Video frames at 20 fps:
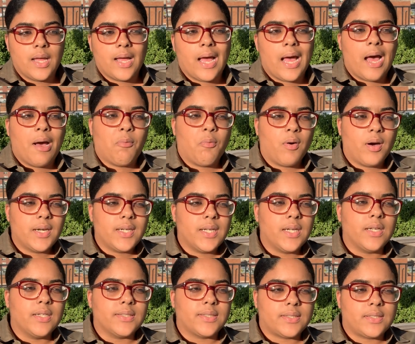I want
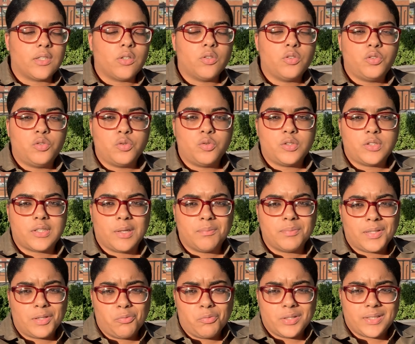to still do
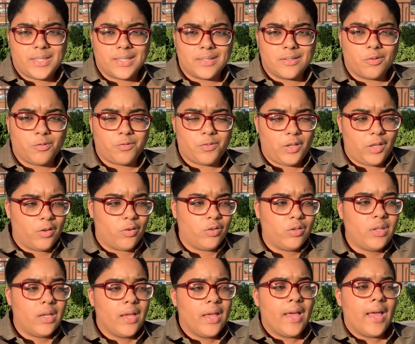something within the
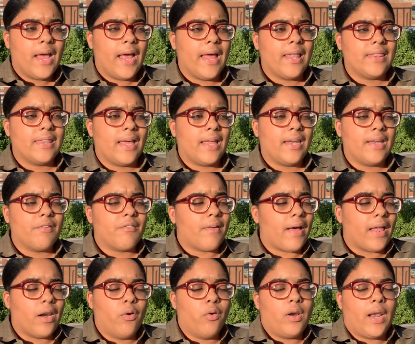field, and then if
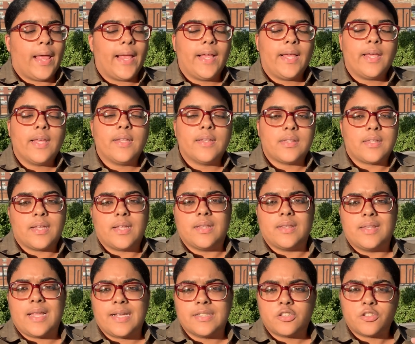I don't like it,
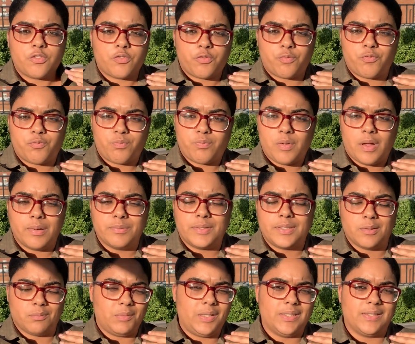then that's up
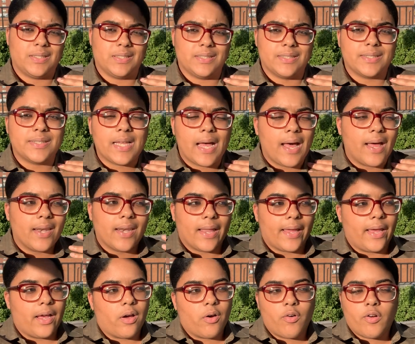to me to decide.
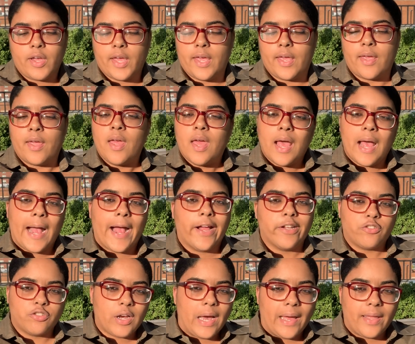Like, okay,
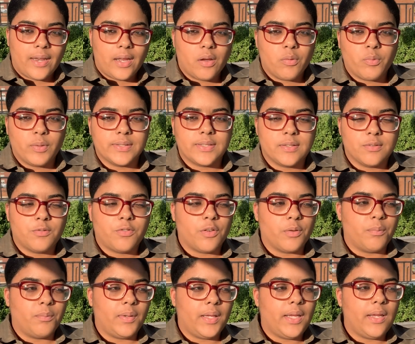I tried it, it wasn't
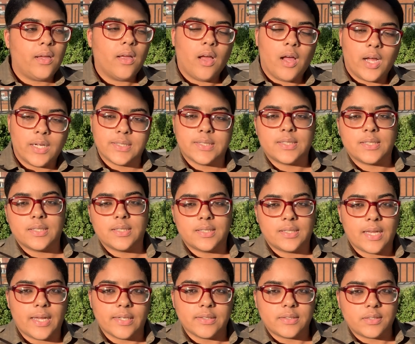for me, on to the
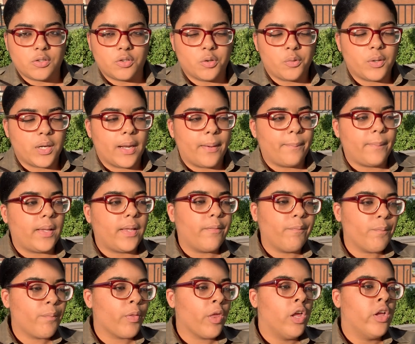next, you know what I mean?